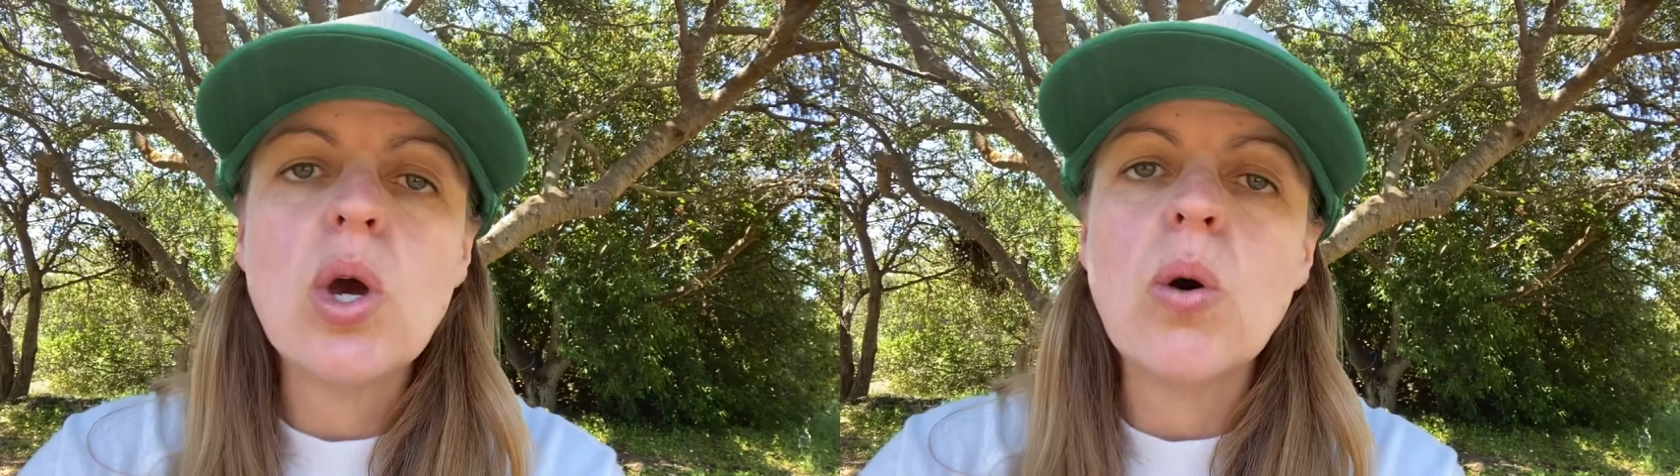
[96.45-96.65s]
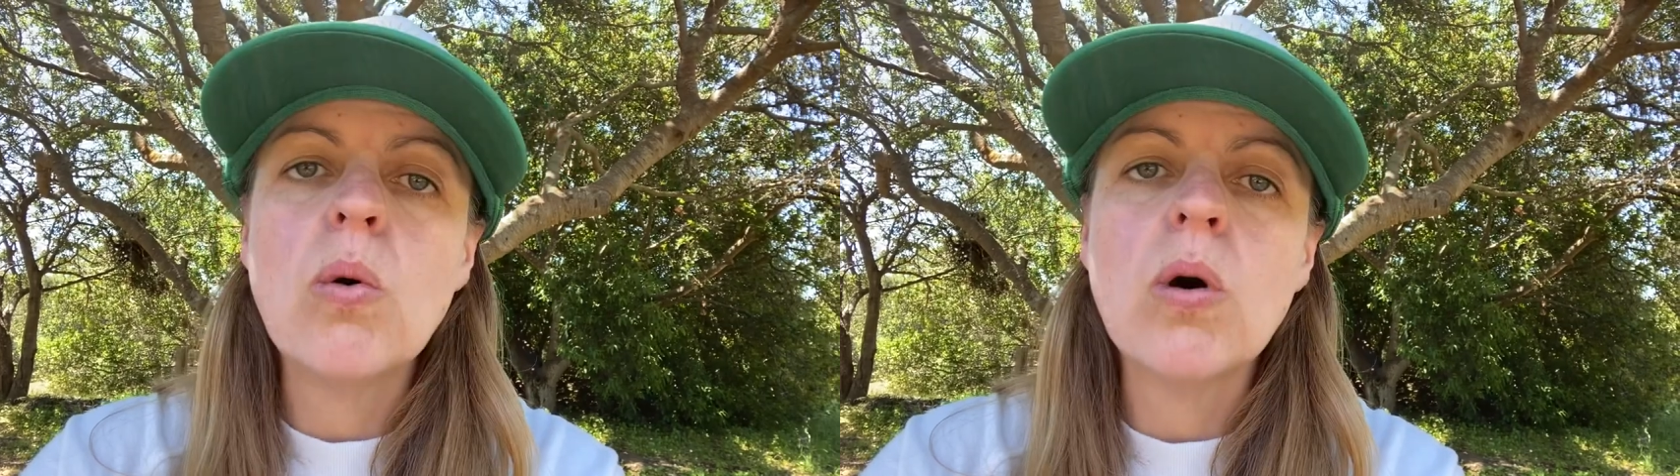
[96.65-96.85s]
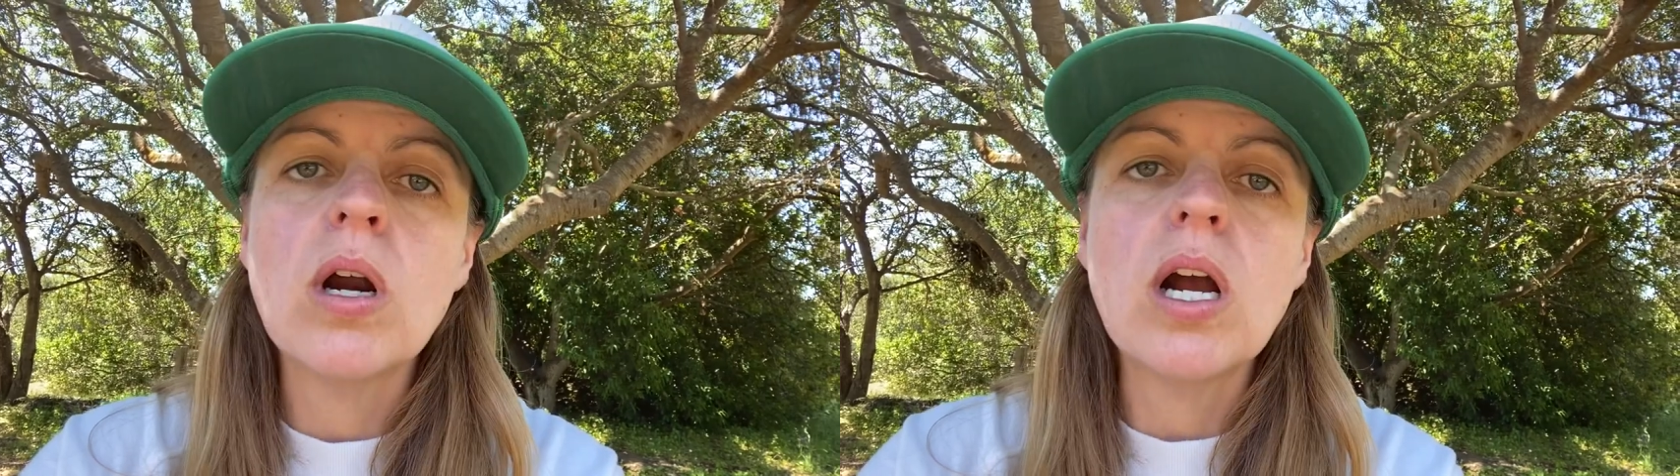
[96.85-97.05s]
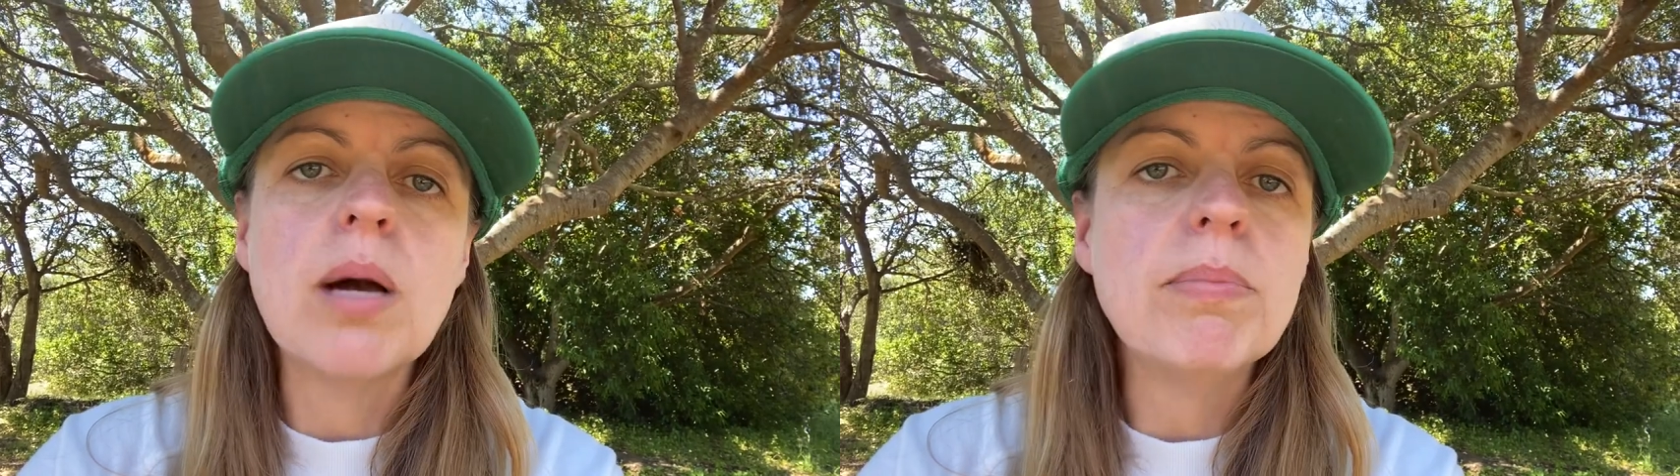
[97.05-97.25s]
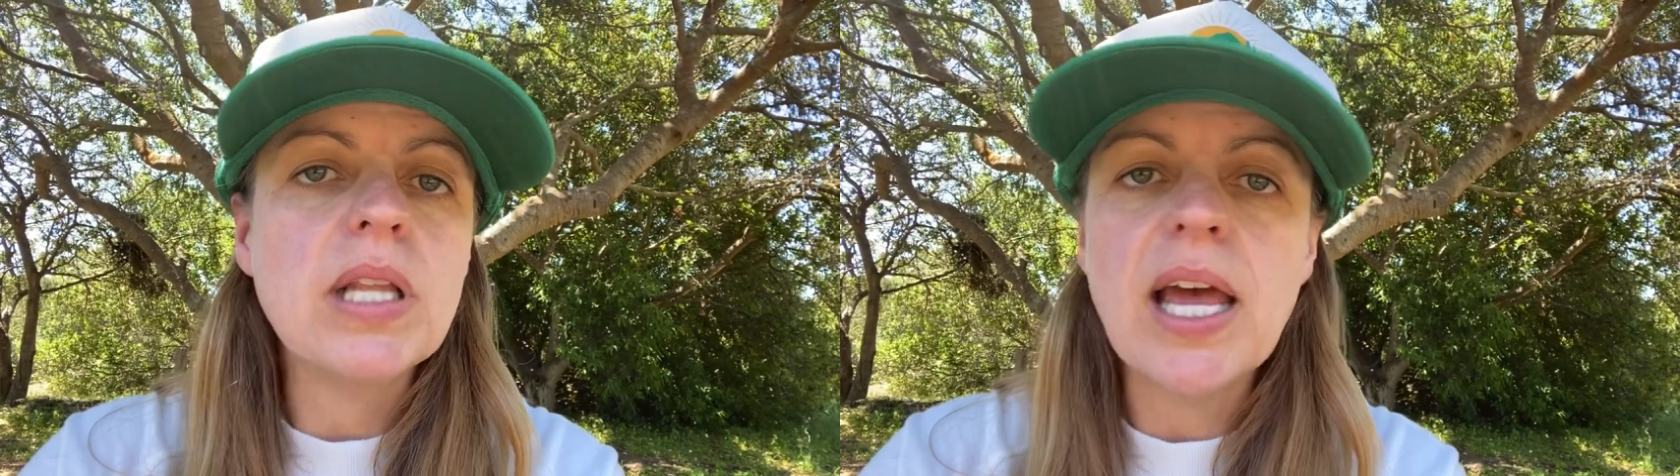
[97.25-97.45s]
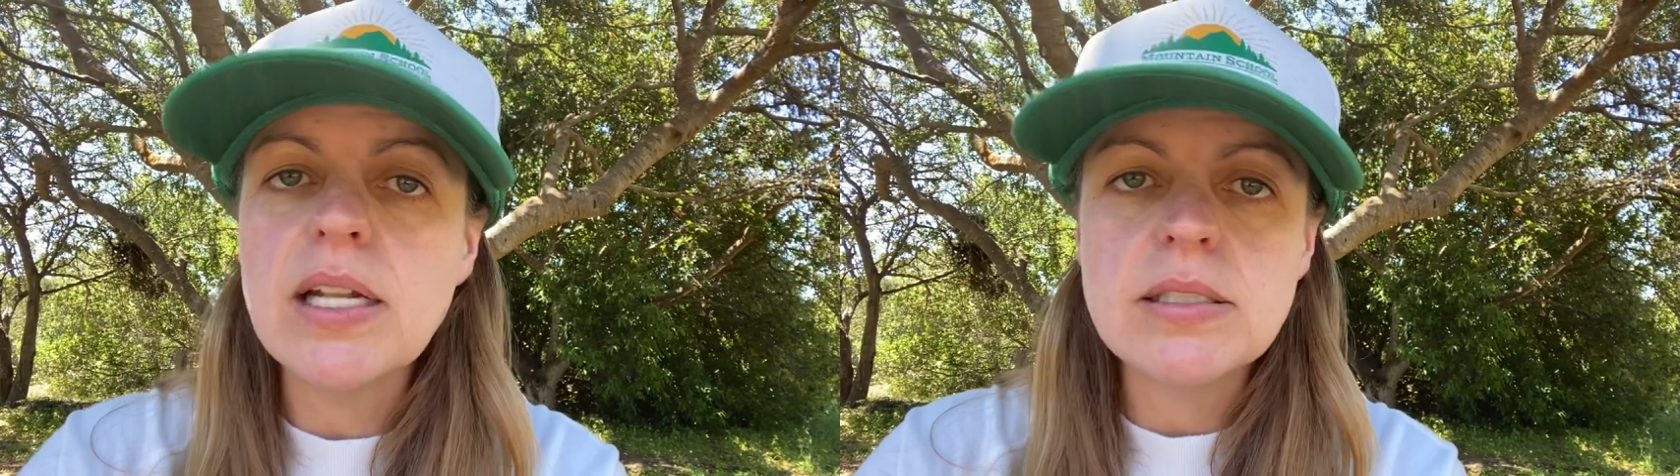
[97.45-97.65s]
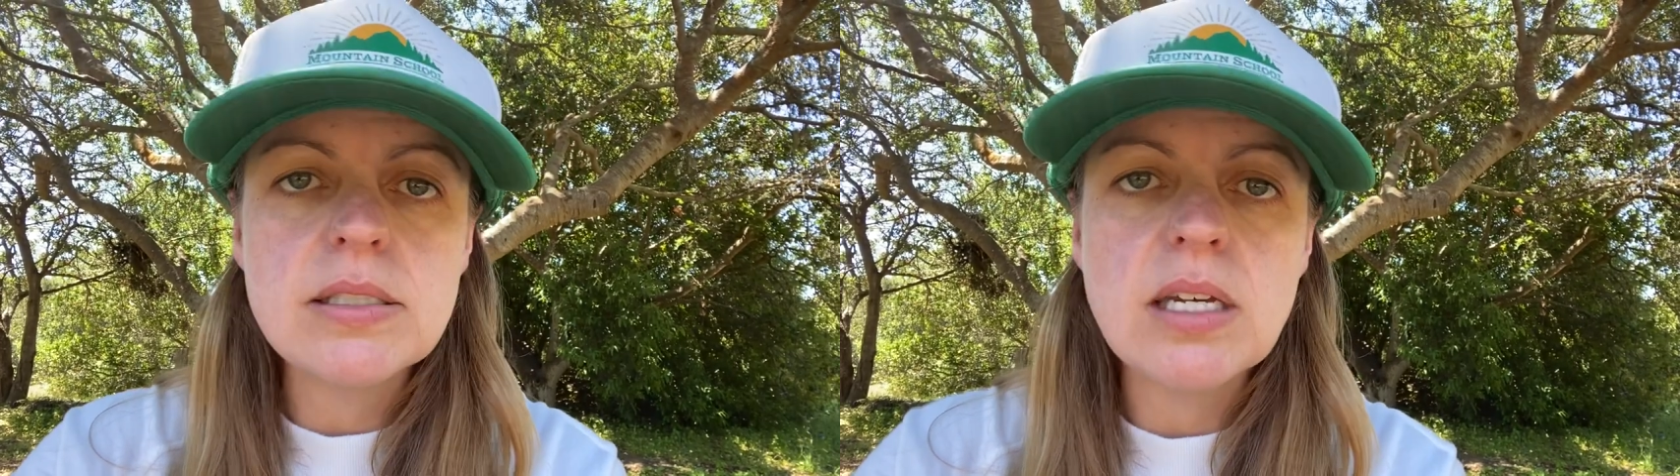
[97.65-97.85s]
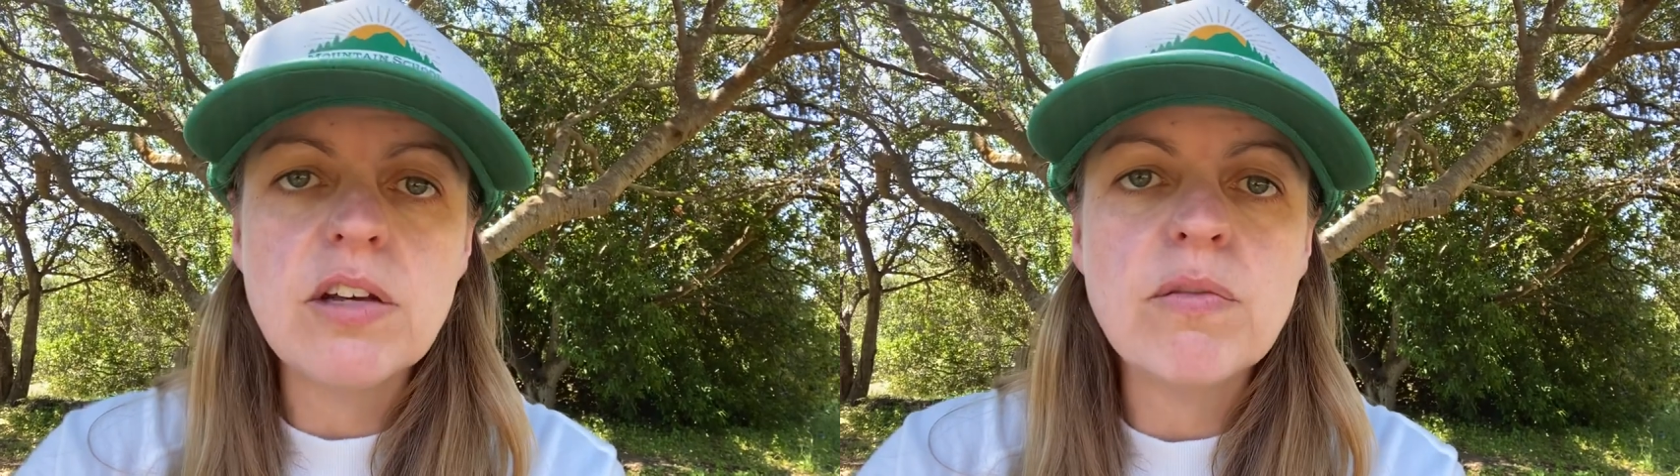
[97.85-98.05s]
or a
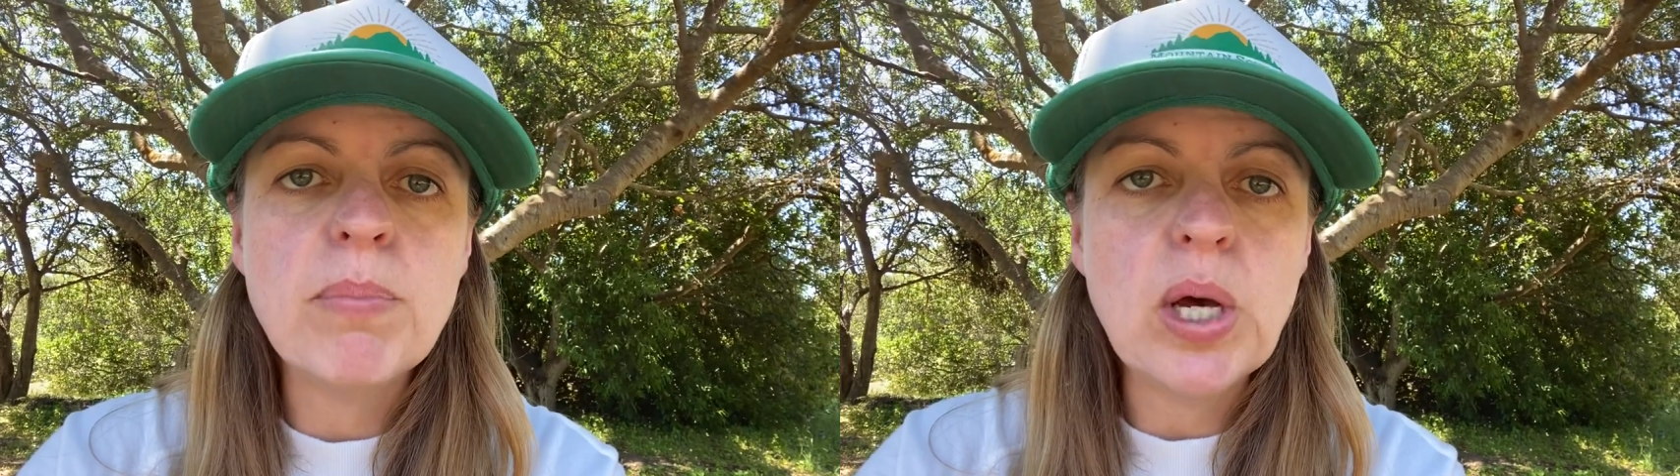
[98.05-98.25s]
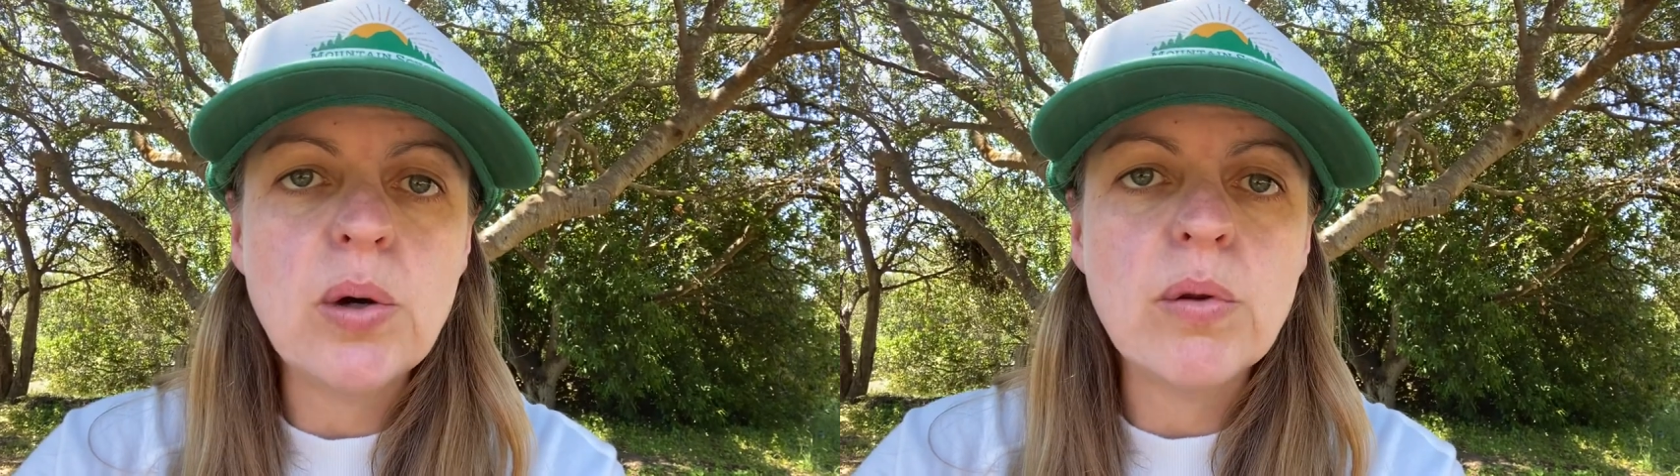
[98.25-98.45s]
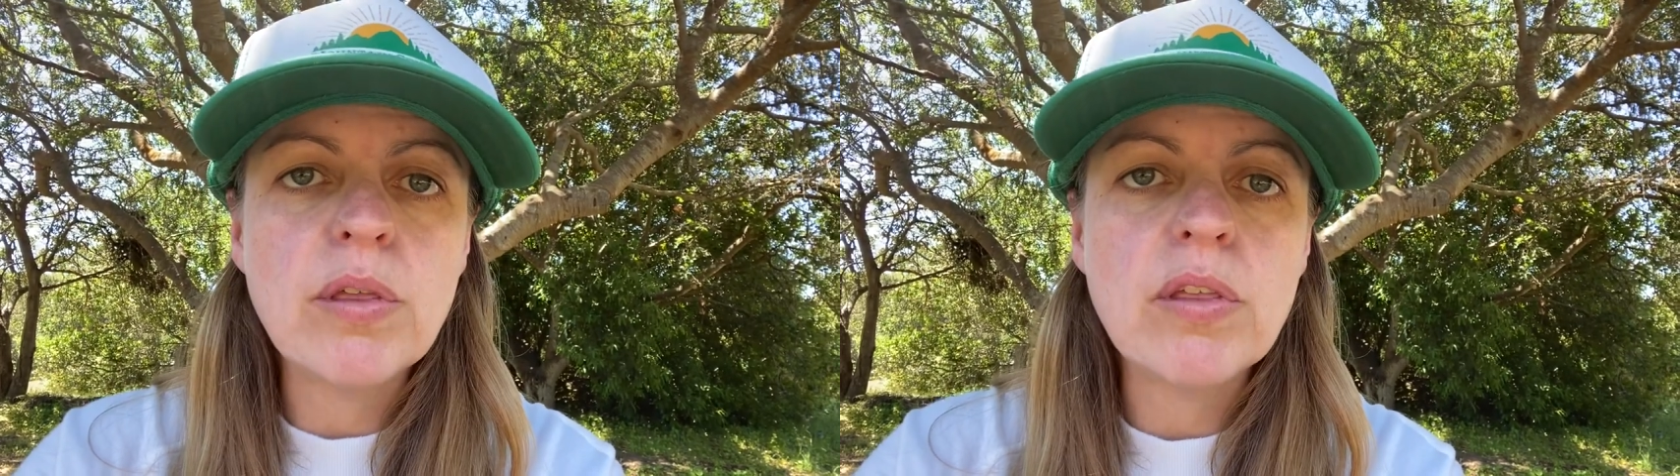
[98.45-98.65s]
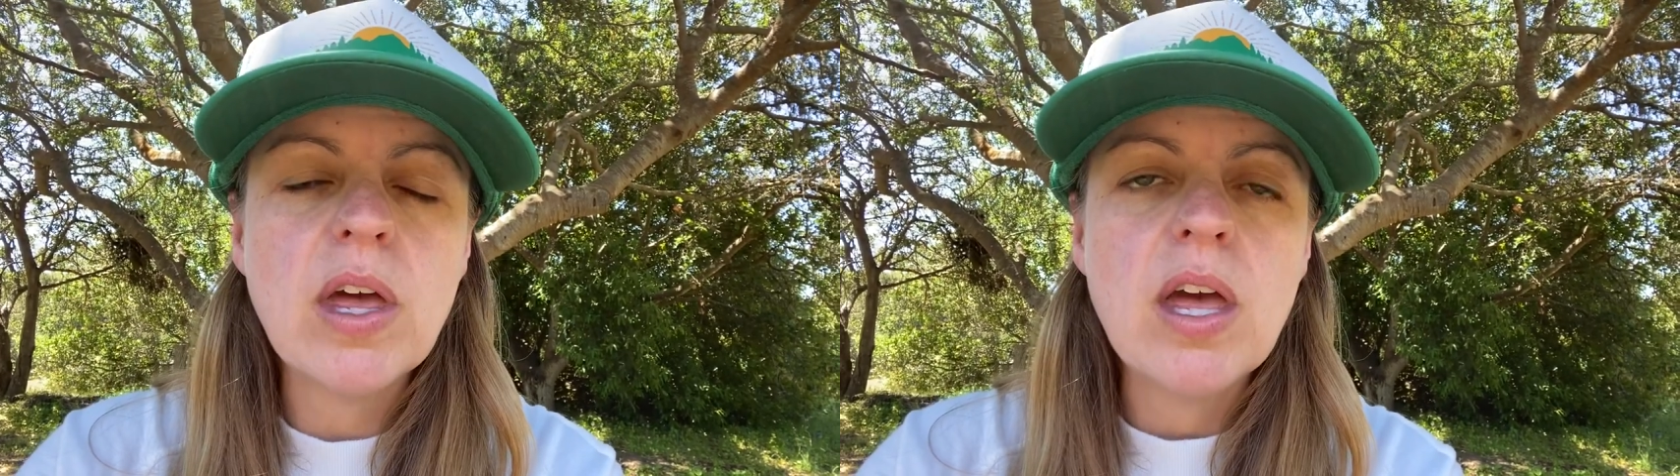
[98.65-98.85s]
blend of both,